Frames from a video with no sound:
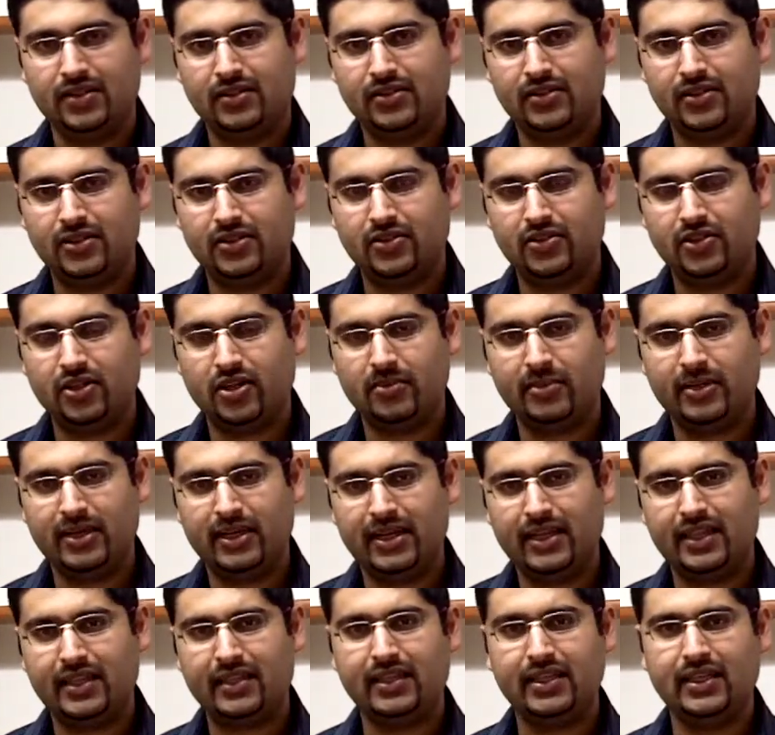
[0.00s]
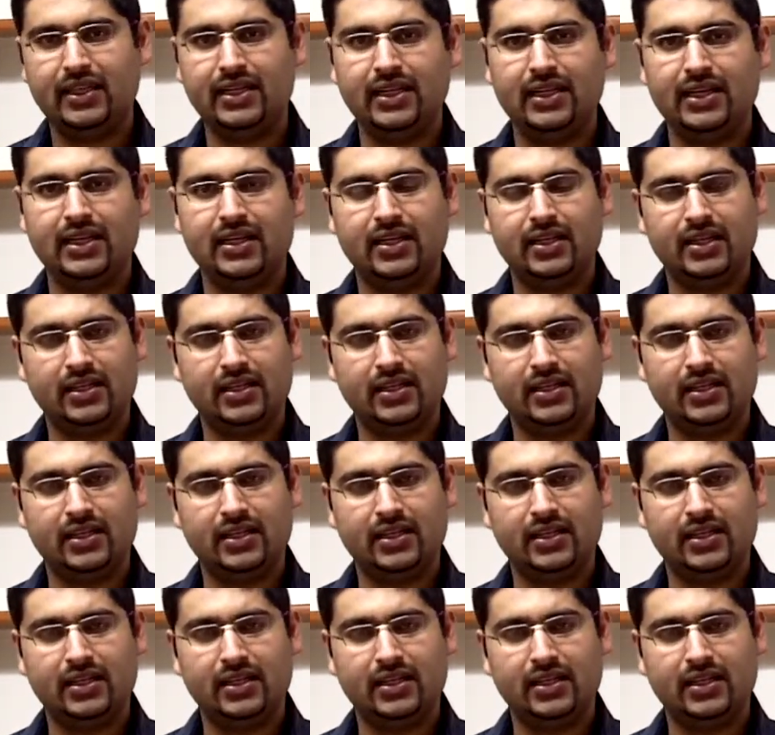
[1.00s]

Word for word: To determine the